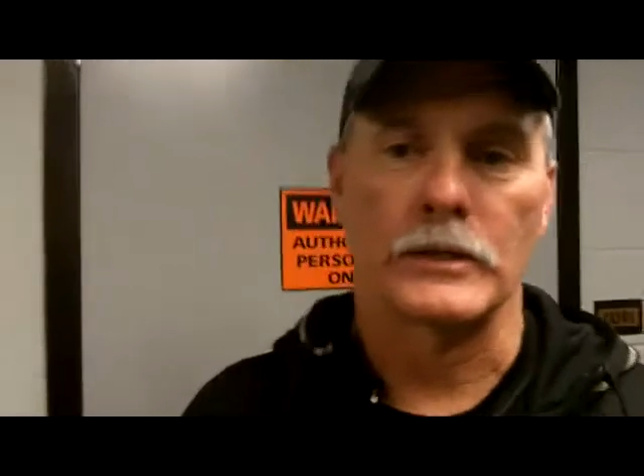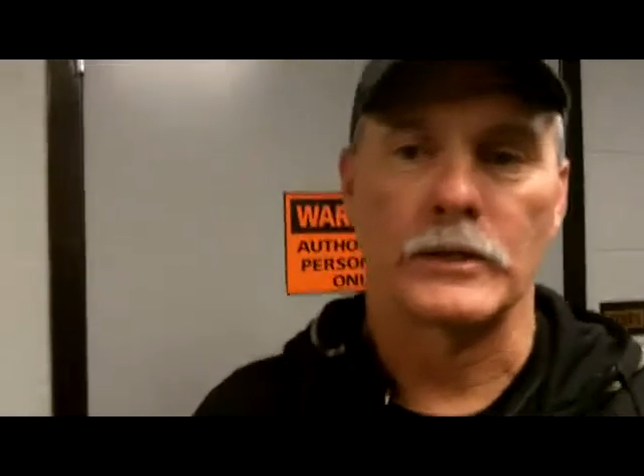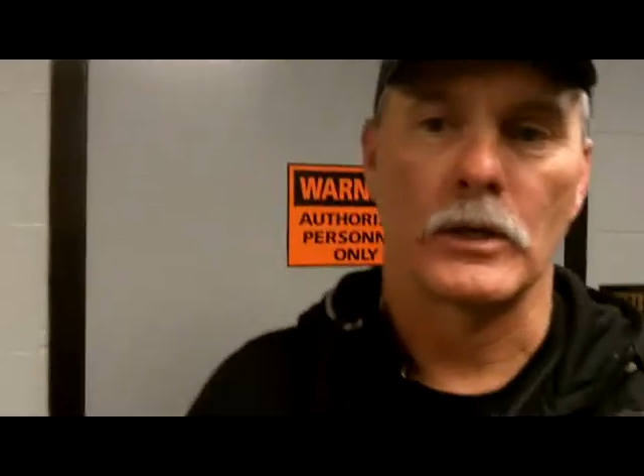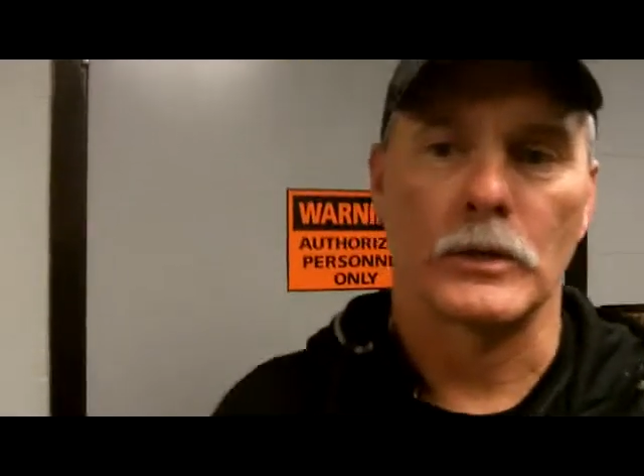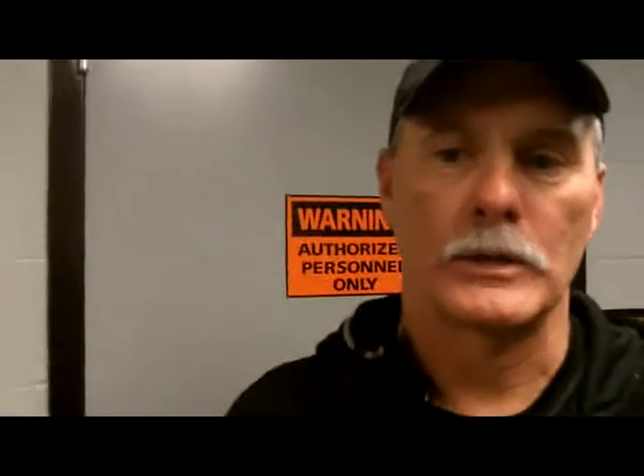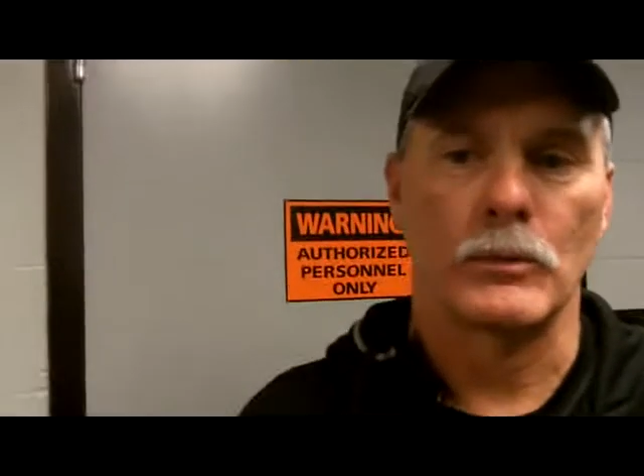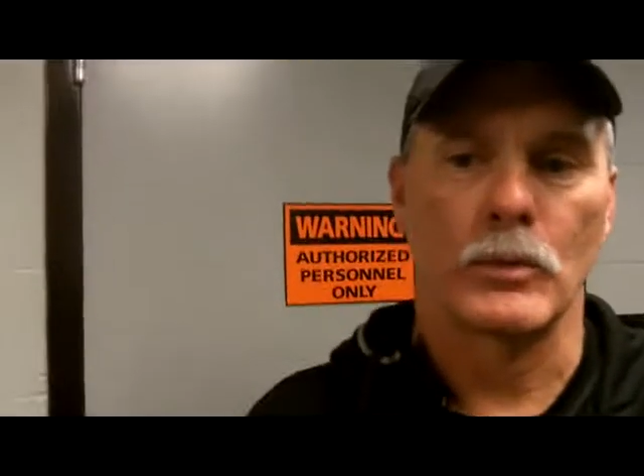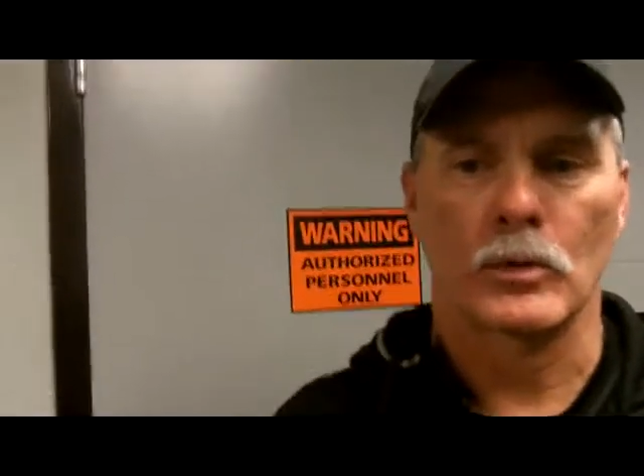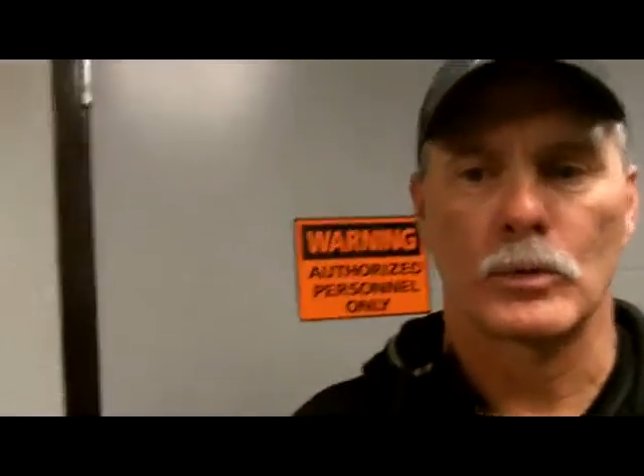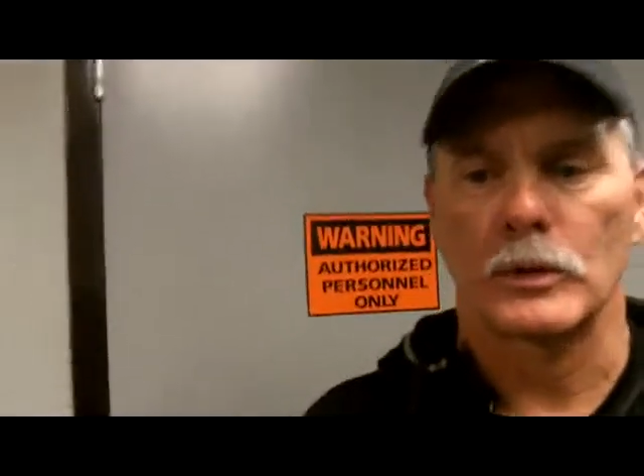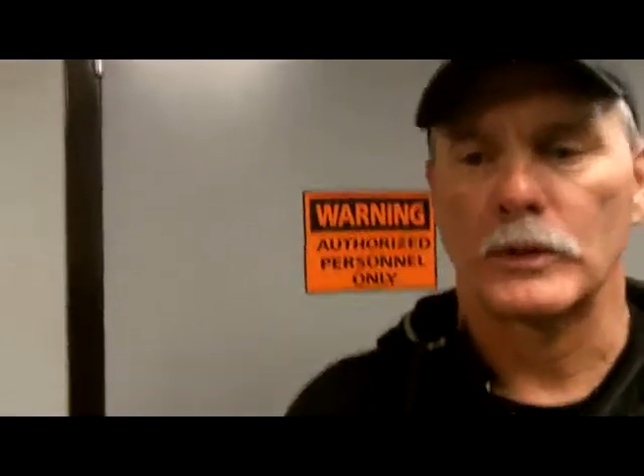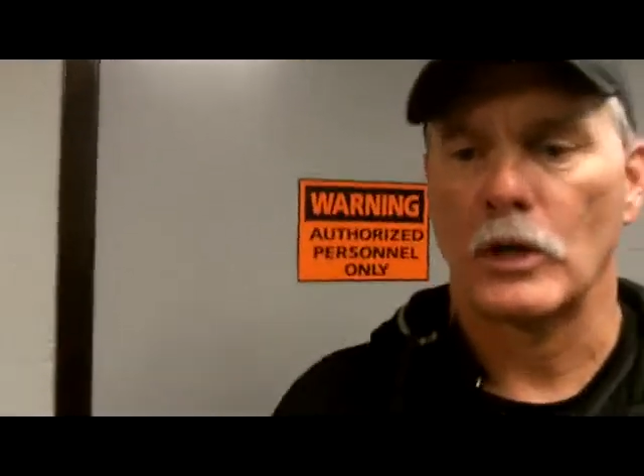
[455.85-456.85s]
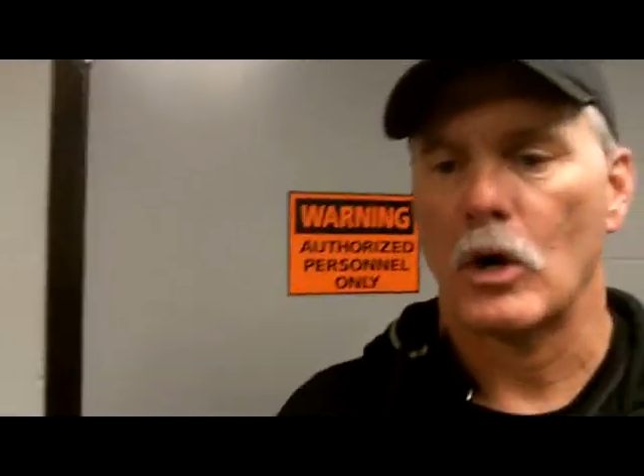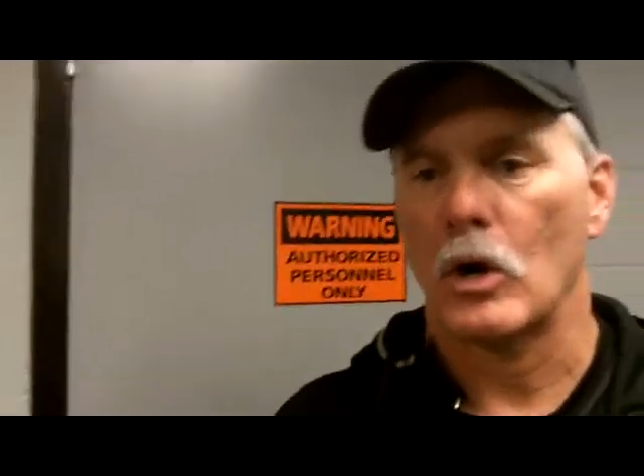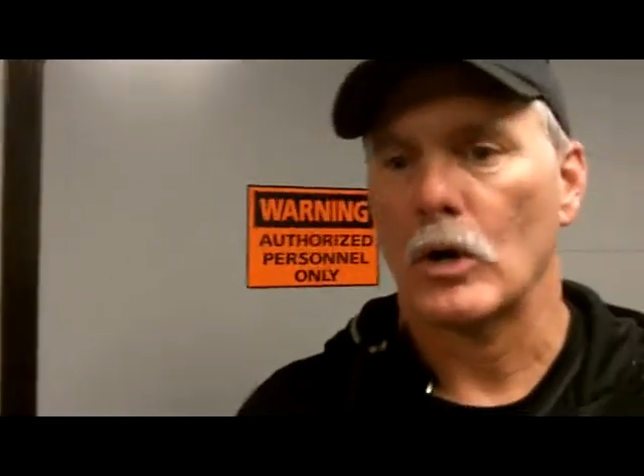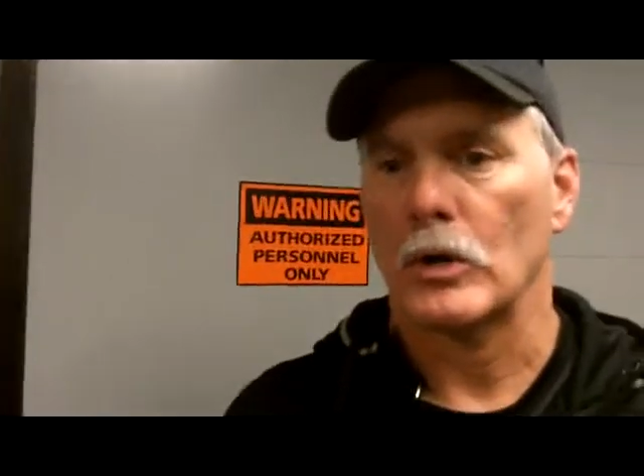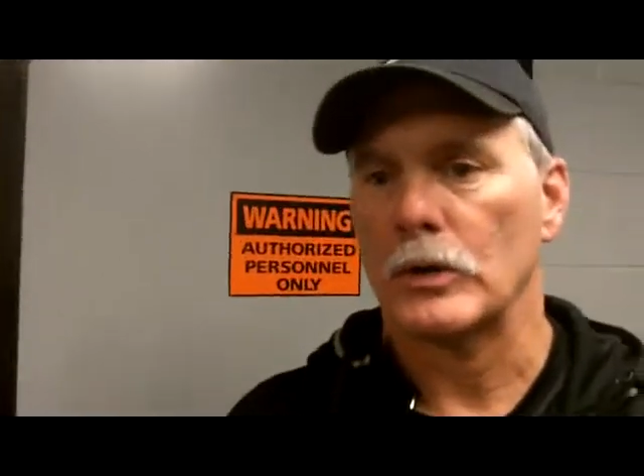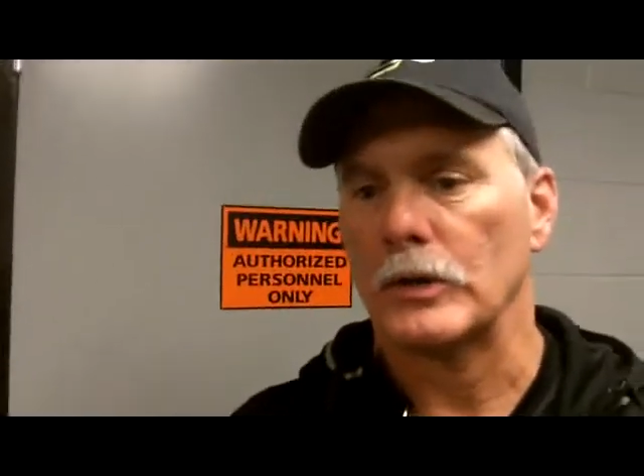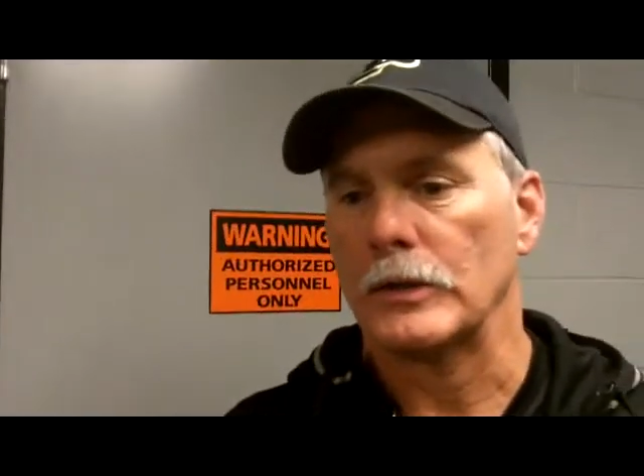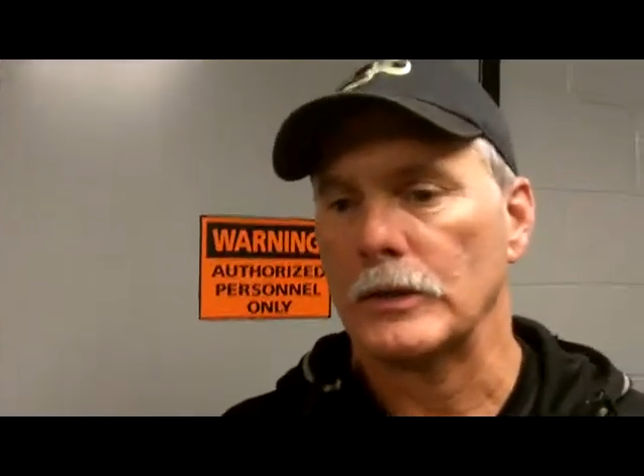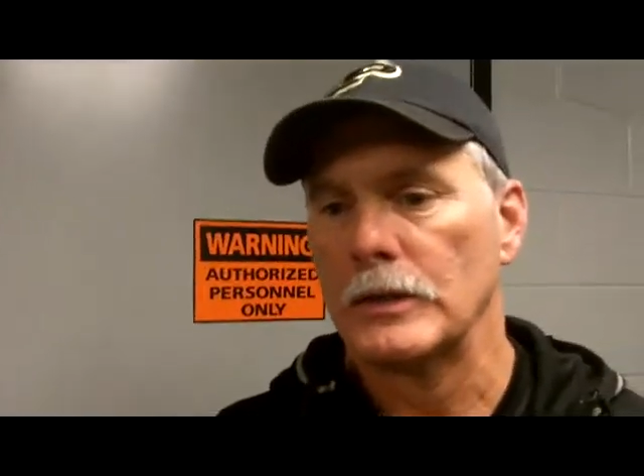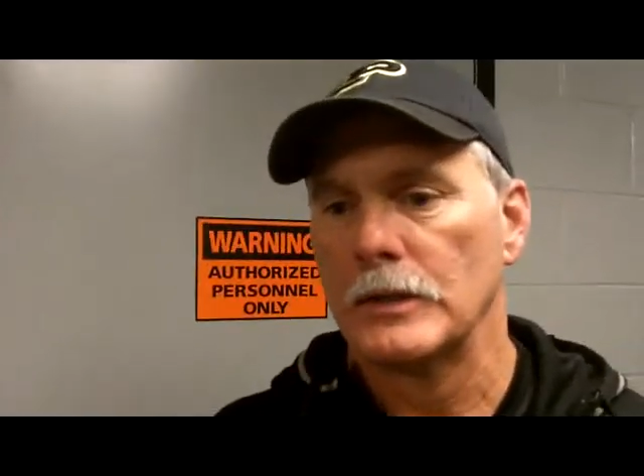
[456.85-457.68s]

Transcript: You know, he worked really hard, and